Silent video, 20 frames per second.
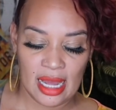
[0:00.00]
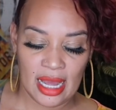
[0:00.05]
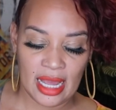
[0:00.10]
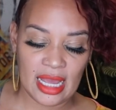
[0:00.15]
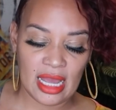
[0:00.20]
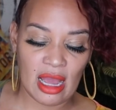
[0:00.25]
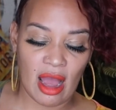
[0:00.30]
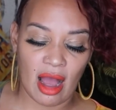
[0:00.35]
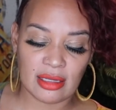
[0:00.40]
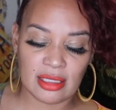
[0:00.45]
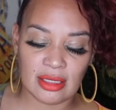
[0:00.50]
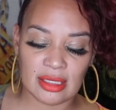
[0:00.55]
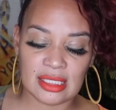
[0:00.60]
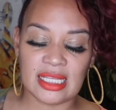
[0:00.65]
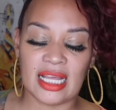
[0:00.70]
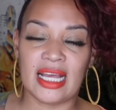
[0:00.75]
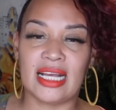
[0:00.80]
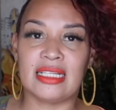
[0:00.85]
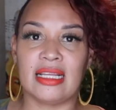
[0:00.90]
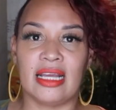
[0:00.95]
He also
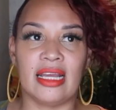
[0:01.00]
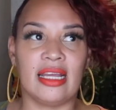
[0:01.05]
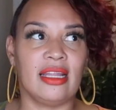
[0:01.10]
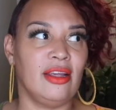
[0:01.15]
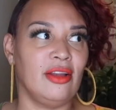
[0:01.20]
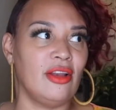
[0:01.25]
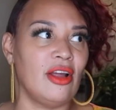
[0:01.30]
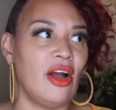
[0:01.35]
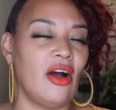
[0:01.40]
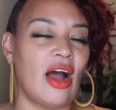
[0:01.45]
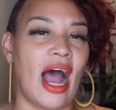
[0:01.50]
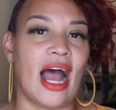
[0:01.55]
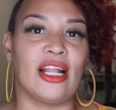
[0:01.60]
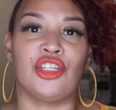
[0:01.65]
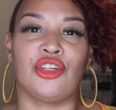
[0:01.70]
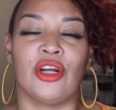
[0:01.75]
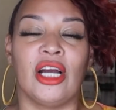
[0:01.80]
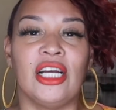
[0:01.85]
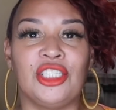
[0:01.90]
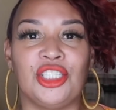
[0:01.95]
says that, you know, I
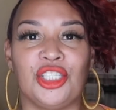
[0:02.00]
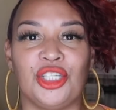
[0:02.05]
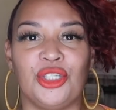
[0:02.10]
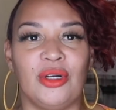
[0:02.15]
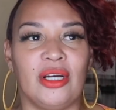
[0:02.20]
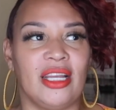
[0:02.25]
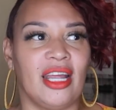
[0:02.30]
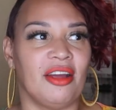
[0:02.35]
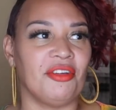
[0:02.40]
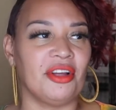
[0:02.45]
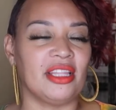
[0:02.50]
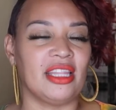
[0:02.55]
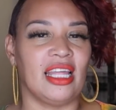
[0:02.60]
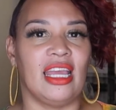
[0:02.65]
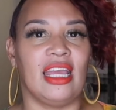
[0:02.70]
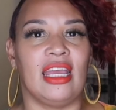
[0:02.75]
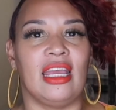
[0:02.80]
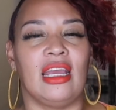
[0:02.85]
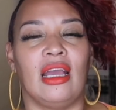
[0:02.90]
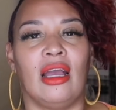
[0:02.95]
trust you and
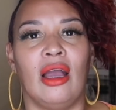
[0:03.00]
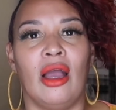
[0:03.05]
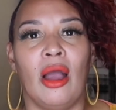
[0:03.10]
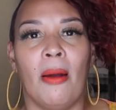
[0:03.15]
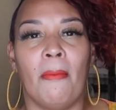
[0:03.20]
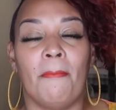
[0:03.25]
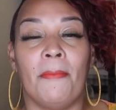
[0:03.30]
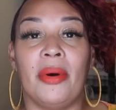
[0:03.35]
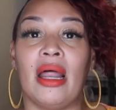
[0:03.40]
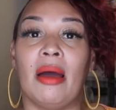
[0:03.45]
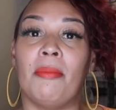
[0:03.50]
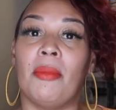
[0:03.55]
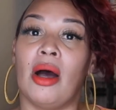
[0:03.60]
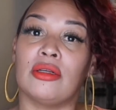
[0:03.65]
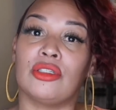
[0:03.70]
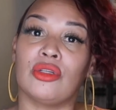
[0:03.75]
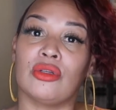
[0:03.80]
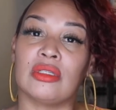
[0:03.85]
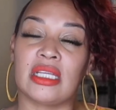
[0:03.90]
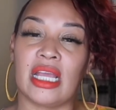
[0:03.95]
everything, but I'm
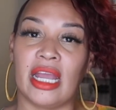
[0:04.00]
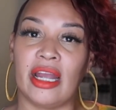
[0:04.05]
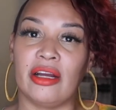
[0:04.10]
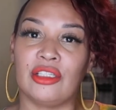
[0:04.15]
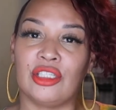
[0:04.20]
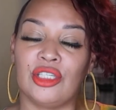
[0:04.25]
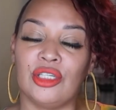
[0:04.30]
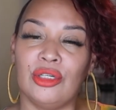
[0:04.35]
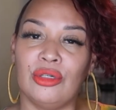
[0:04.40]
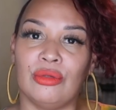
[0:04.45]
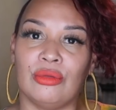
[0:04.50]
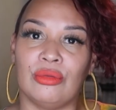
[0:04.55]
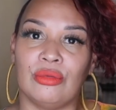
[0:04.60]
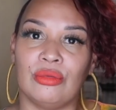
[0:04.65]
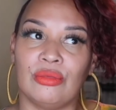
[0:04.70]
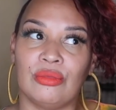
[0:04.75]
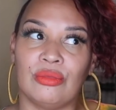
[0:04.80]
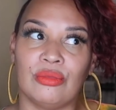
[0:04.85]
also scared too.